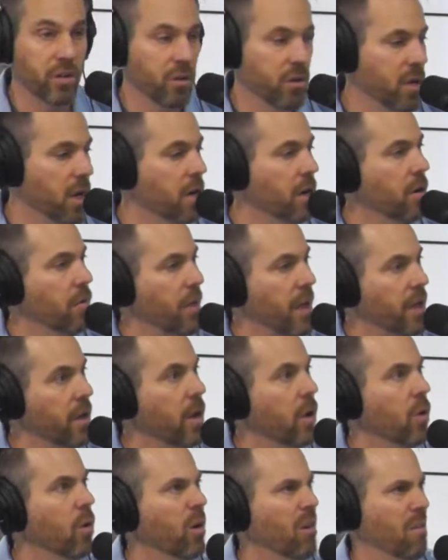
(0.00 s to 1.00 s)
or younger, they
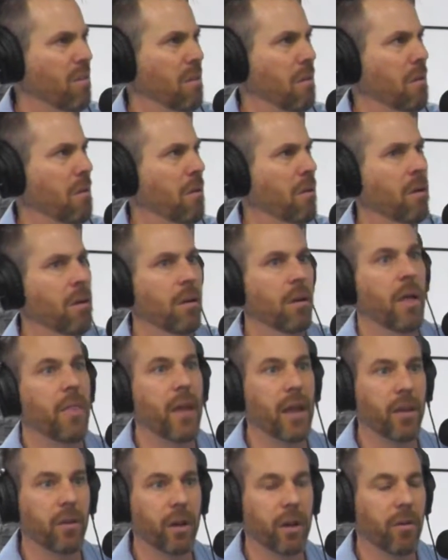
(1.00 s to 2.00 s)
go and
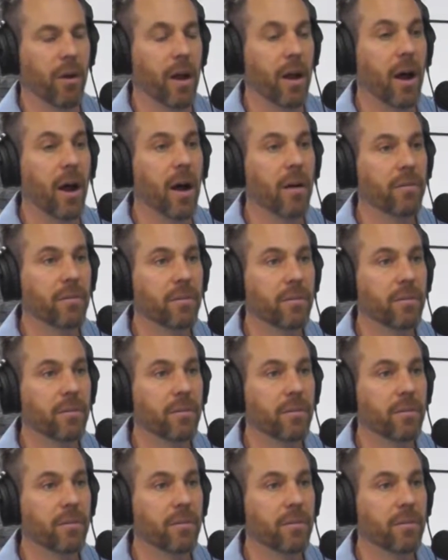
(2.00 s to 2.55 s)
they click right off.